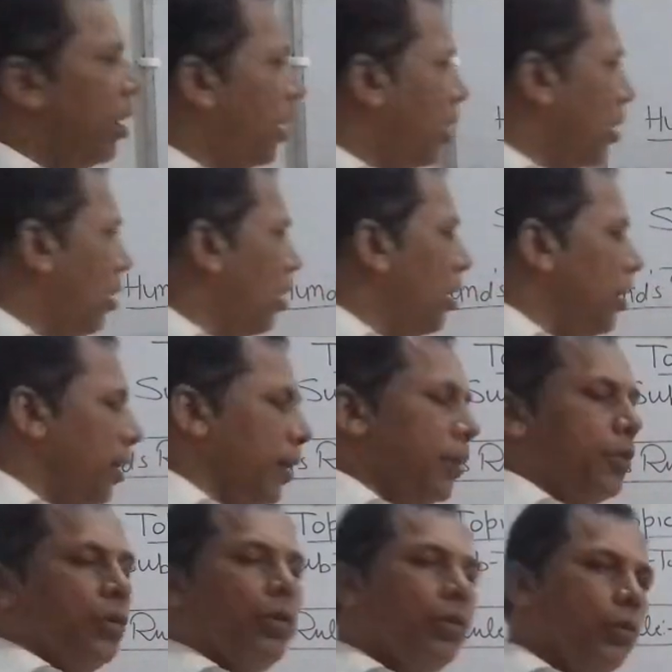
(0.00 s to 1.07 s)

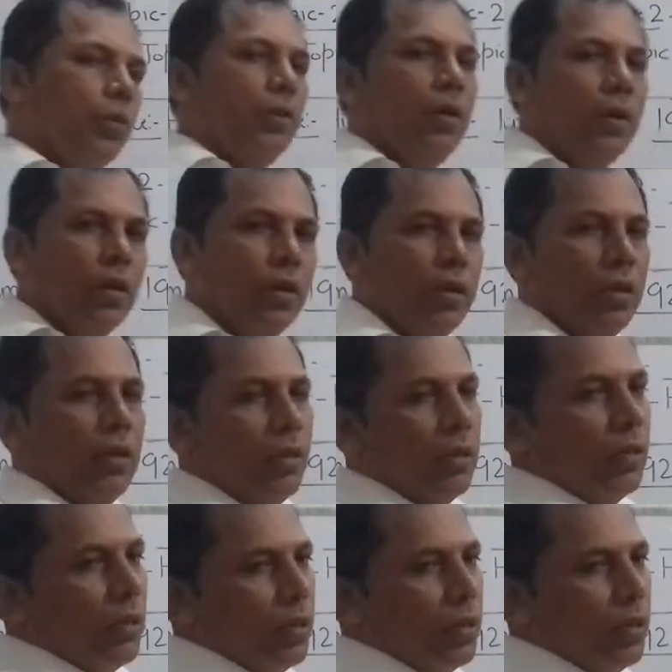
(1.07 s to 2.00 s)
According to Hund, the